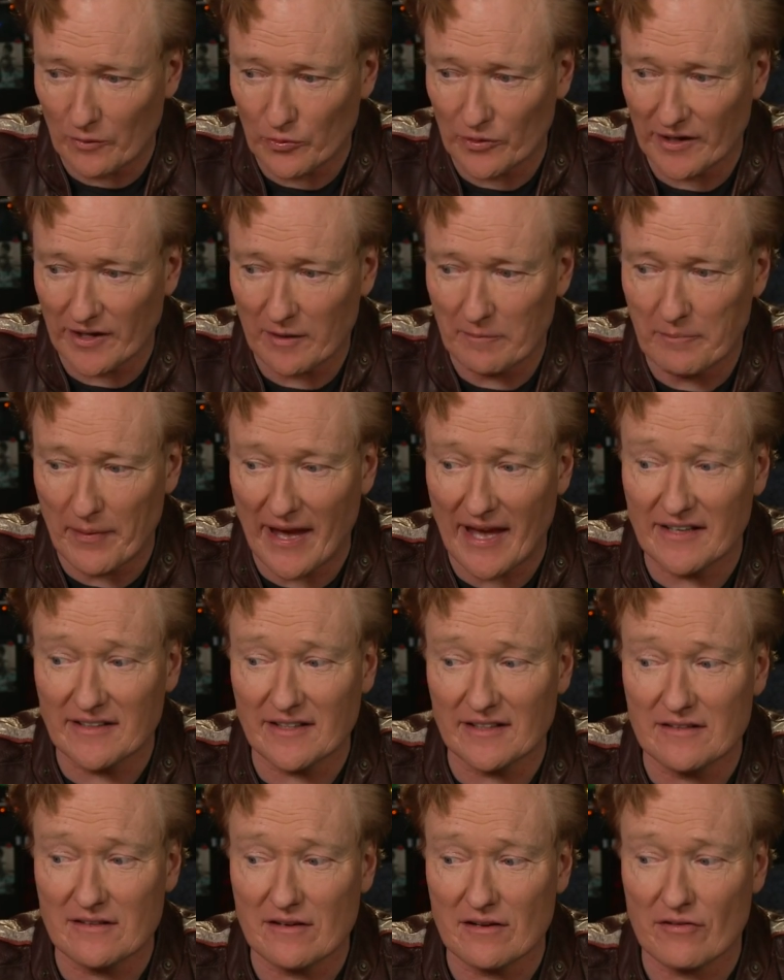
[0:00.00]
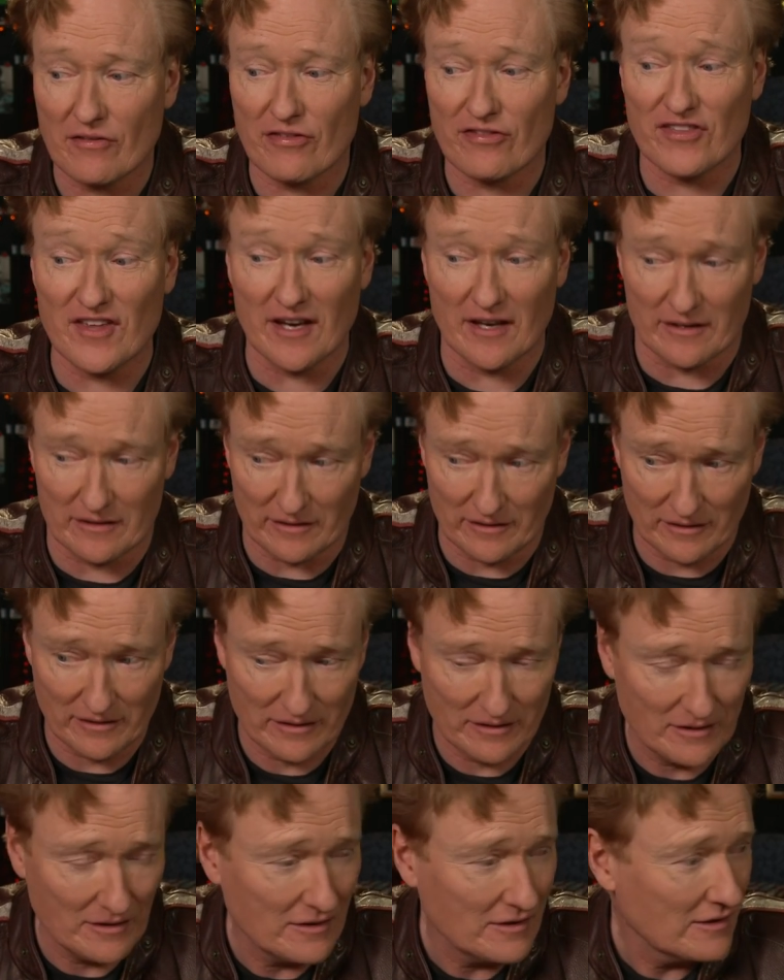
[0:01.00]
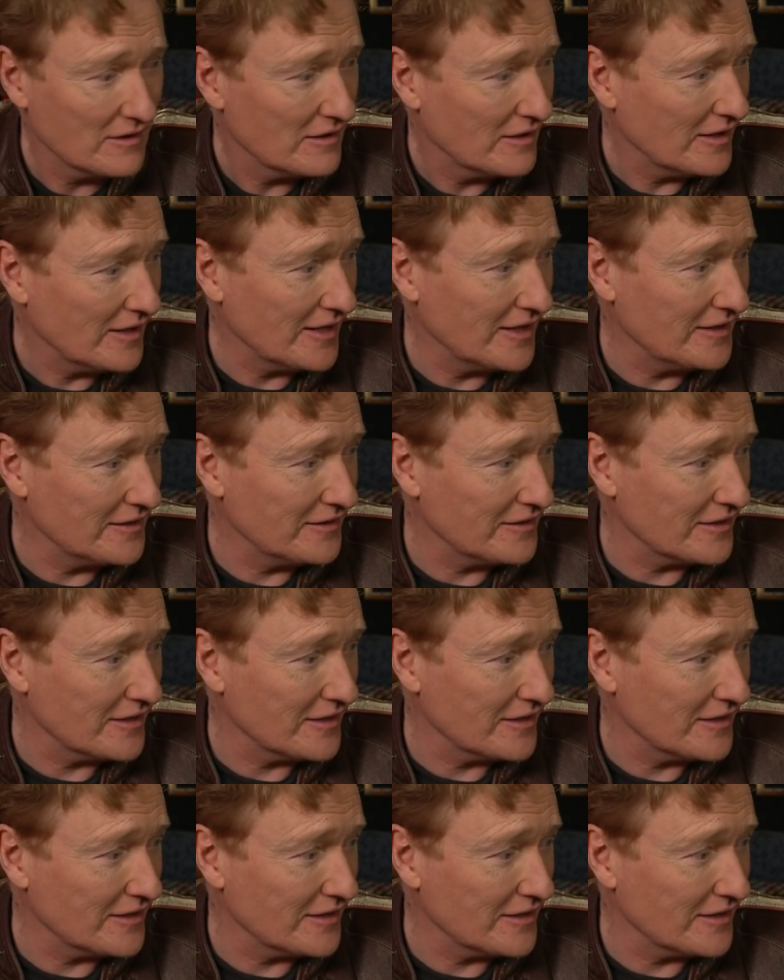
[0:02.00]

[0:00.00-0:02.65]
We're in an abandoned theater, and